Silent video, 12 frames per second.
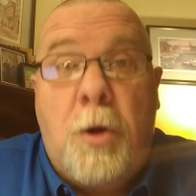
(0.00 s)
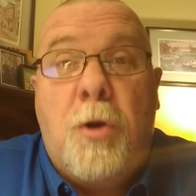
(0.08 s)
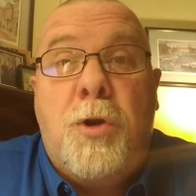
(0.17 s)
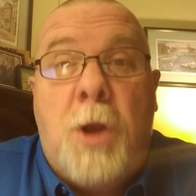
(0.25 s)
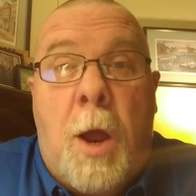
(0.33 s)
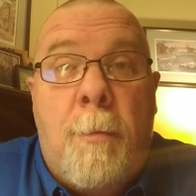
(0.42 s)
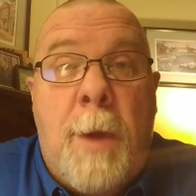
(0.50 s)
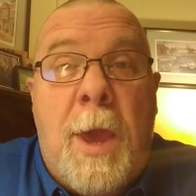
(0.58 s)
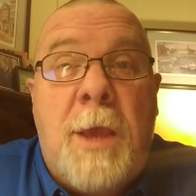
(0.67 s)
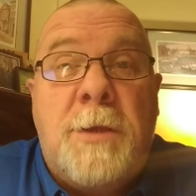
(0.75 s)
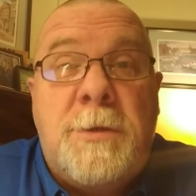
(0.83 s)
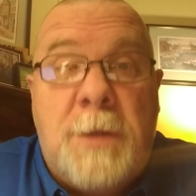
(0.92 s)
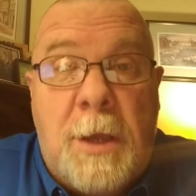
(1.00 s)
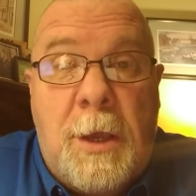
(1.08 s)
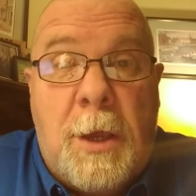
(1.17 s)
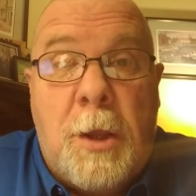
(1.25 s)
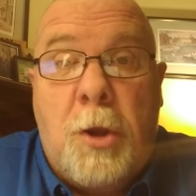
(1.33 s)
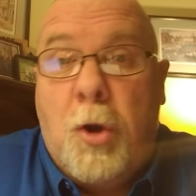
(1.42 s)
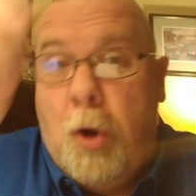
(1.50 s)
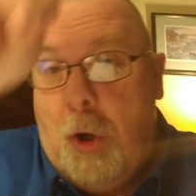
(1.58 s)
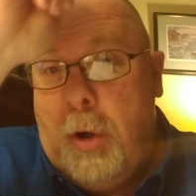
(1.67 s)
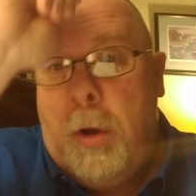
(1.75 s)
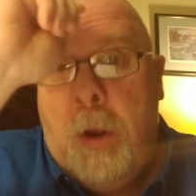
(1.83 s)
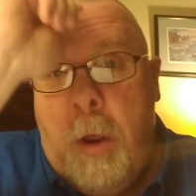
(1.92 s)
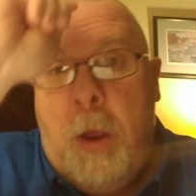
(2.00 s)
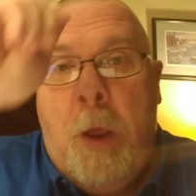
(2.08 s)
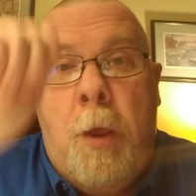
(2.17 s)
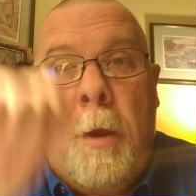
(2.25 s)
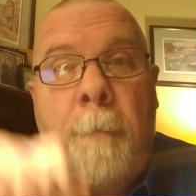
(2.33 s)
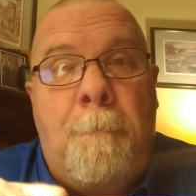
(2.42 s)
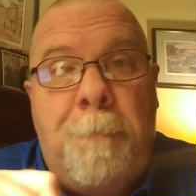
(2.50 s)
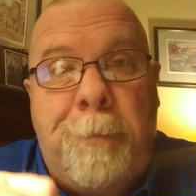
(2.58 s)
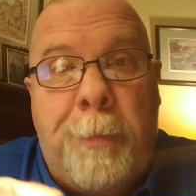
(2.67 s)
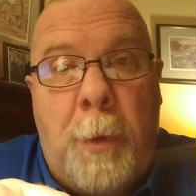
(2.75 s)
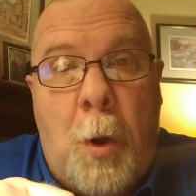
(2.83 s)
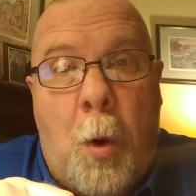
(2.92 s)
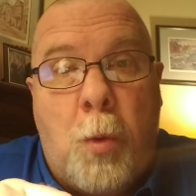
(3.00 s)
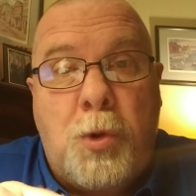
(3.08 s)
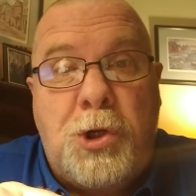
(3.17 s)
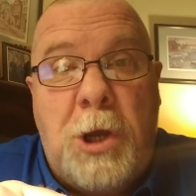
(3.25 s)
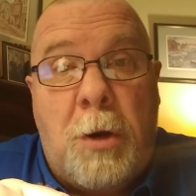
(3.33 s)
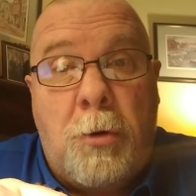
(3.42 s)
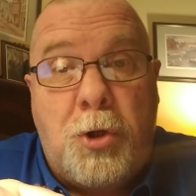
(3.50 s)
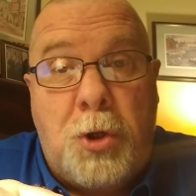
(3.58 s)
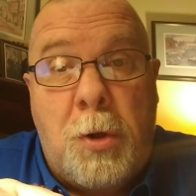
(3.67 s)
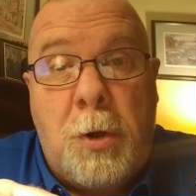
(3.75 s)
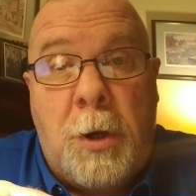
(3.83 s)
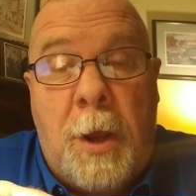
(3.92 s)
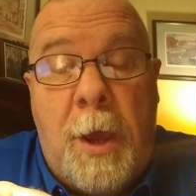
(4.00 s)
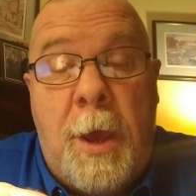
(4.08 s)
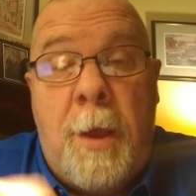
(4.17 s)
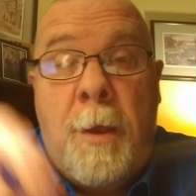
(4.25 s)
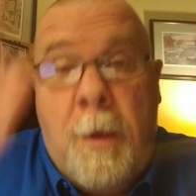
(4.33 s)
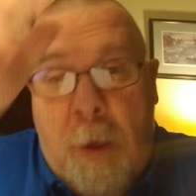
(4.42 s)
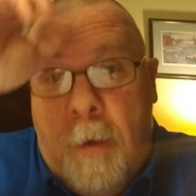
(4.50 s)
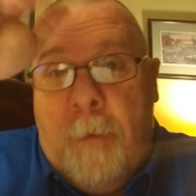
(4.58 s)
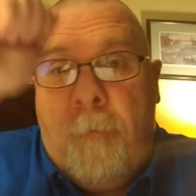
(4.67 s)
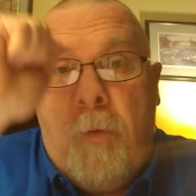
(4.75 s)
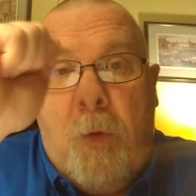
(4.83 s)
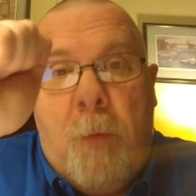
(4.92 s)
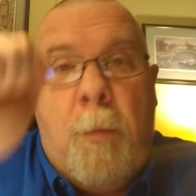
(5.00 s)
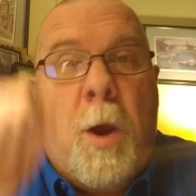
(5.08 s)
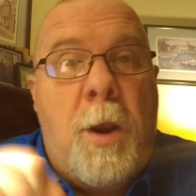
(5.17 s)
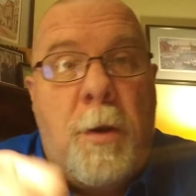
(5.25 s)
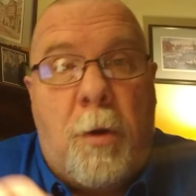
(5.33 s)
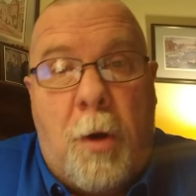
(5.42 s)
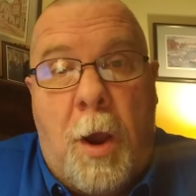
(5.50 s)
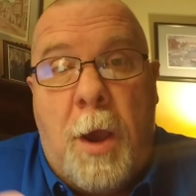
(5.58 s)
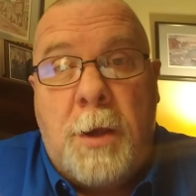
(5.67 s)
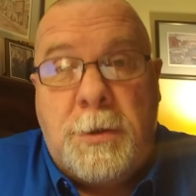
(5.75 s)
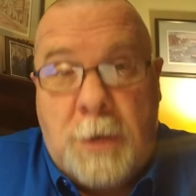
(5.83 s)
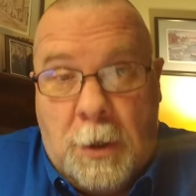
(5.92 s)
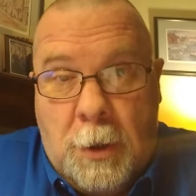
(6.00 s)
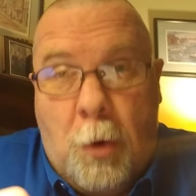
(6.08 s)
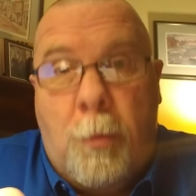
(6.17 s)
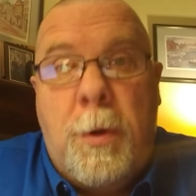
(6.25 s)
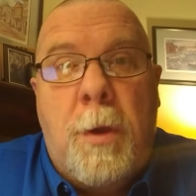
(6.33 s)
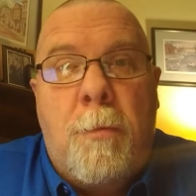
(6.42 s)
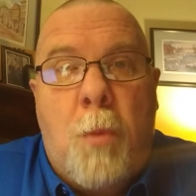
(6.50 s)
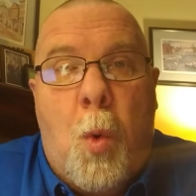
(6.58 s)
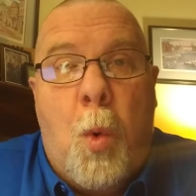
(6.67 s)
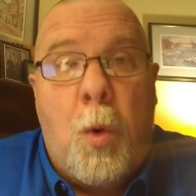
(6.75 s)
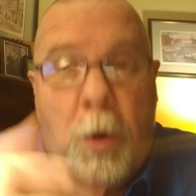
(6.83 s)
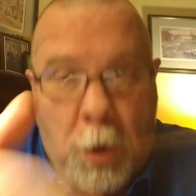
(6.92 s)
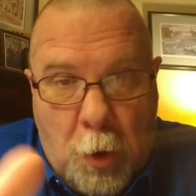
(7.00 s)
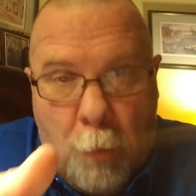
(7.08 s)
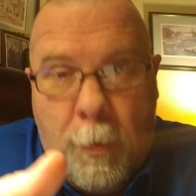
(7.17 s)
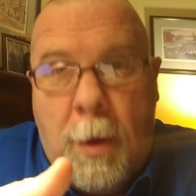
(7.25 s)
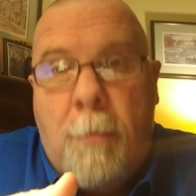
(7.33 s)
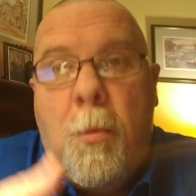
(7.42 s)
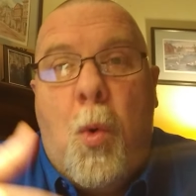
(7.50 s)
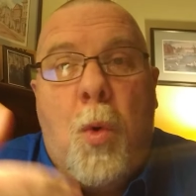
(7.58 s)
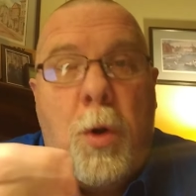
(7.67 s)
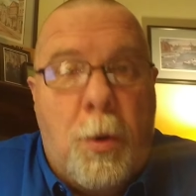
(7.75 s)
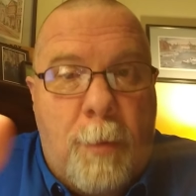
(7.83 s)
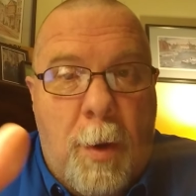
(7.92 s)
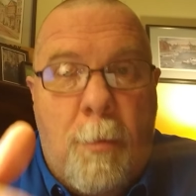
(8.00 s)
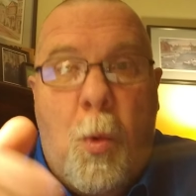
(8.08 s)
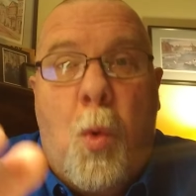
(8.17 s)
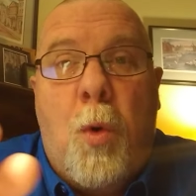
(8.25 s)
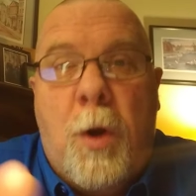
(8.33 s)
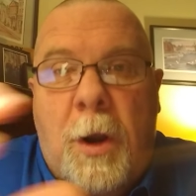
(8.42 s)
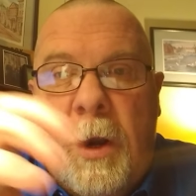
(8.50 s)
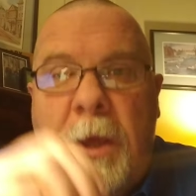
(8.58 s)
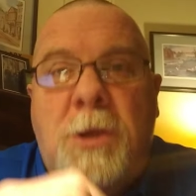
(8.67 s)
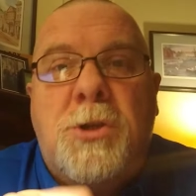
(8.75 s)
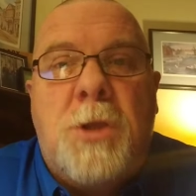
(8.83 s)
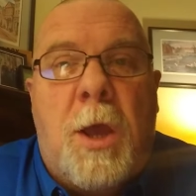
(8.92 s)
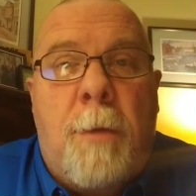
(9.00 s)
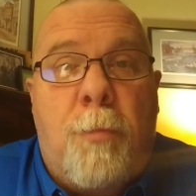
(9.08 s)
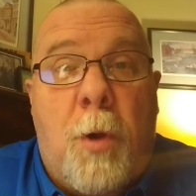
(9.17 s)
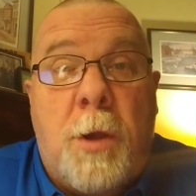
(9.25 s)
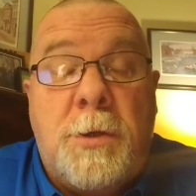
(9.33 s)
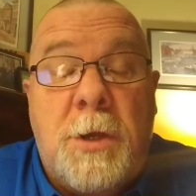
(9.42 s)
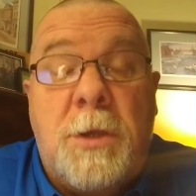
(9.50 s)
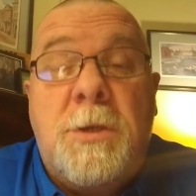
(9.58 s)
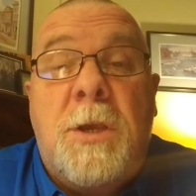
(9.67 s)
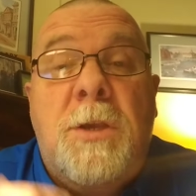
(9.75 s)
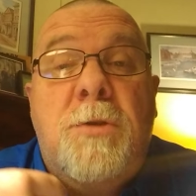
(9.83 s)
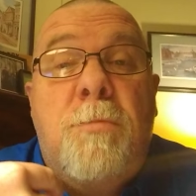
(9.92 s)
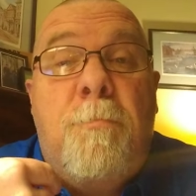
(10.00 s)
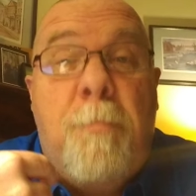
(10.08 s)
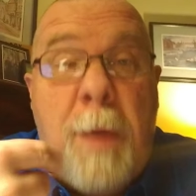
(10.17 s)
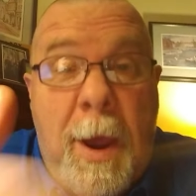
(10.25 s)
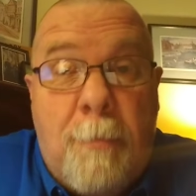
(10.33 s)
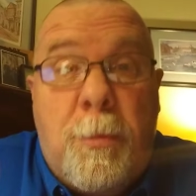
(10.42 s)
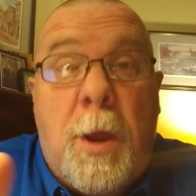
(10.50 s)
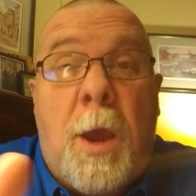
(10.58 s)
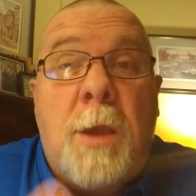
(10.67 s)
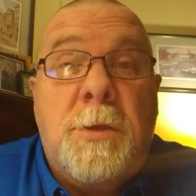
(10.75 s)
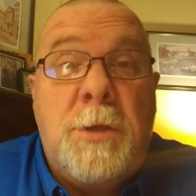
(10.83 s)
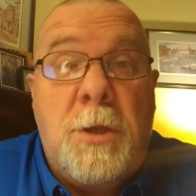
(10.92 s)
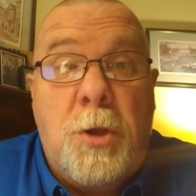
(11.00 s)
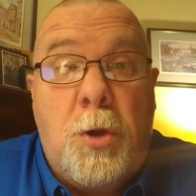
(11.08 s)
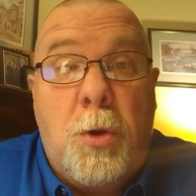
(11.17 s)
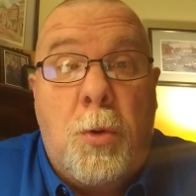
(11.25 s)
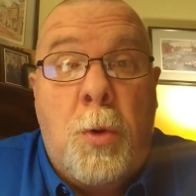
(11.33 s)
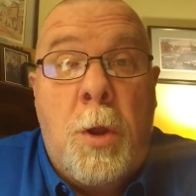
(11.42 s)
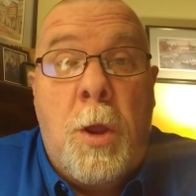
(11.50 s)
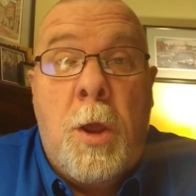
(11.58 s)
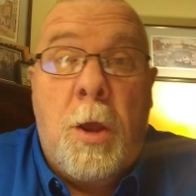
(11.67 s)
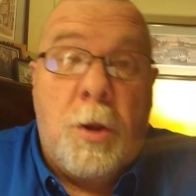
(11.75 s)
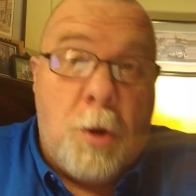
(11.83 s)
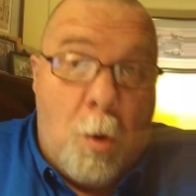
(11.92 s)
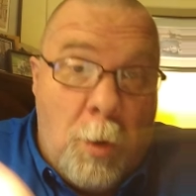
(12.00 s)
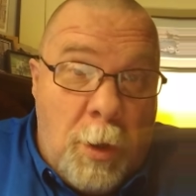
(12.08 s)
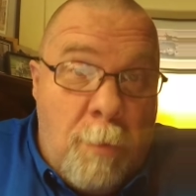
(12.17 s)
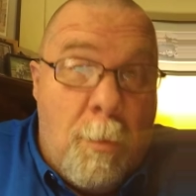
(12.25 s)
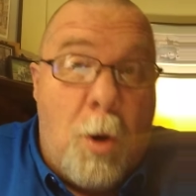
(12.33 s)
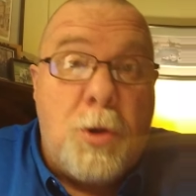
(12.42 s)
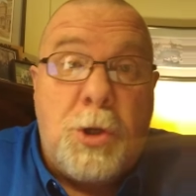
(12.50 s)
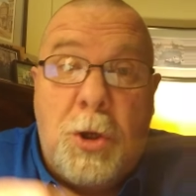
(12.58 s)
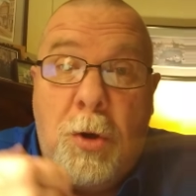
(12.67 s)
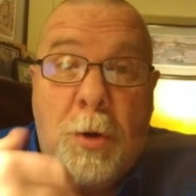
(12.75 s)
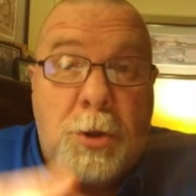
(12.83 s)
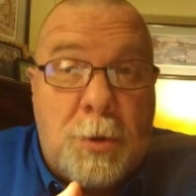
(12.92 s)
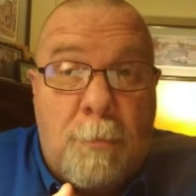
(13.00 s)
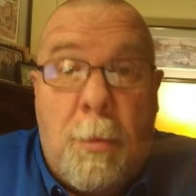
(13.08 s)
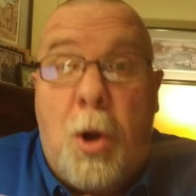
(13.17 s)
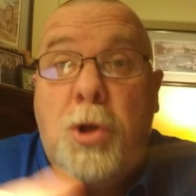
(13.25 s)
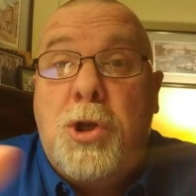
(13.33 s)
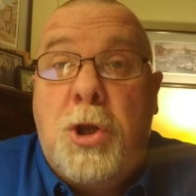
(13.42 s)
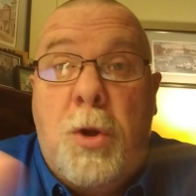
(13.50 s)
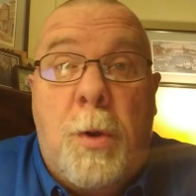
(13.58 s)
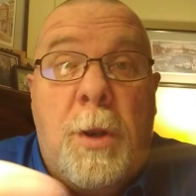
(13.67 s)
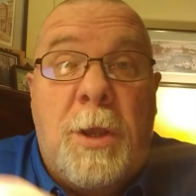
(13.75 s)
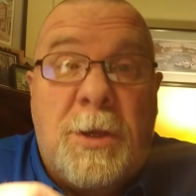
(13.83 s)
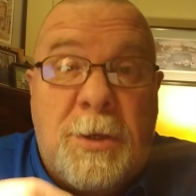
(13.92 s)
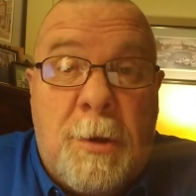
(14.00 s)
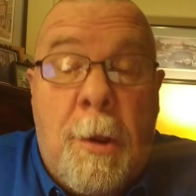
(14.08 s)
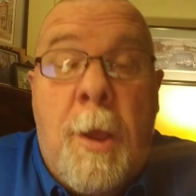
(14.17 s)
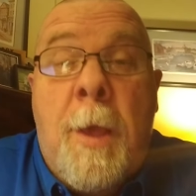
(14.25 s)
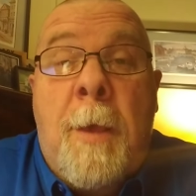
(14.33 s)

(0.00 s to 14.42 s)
your dumbass thinking, your old shitters union hat for the mind of Christ a little bit more, a little bit more, a little bit more. And each thought process, he's baptizing you, totally immersing you, submerging you in this